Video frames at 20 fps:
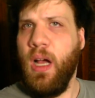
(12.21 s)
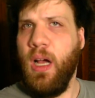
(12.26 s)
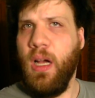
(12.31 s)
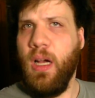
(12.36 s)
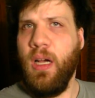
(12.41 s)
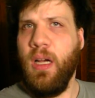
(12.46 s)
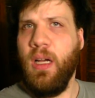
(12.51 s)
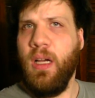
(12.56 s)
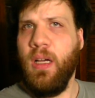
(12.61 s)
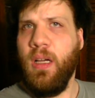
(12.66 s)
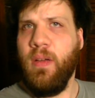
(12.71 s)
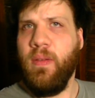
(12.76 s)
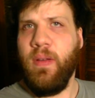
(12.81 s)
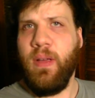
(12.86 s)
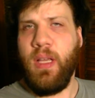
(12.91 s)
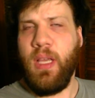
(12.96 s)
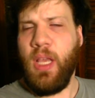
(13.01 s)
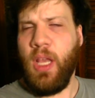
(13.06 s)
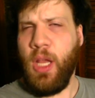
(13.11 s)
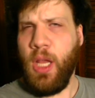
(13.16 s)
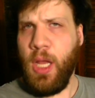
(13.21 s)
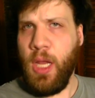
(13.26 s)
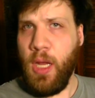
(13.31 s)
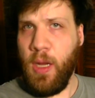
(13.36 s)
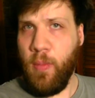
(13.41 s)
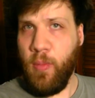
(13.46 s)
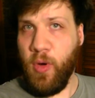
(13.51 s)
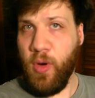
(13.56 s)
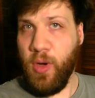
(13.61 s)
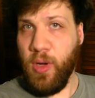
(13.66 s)
of
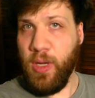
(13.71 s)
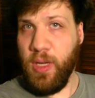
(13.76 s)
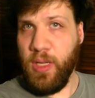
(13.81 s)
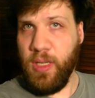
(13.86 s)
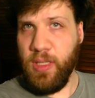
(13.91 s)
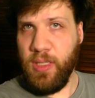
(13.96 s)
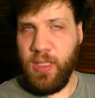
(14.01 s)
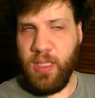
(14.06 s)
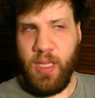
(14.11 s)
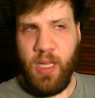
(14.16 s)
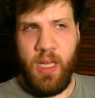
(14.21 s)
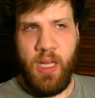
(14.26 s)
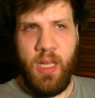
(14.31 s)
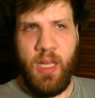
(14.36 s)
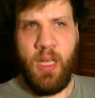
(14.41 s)
cameras.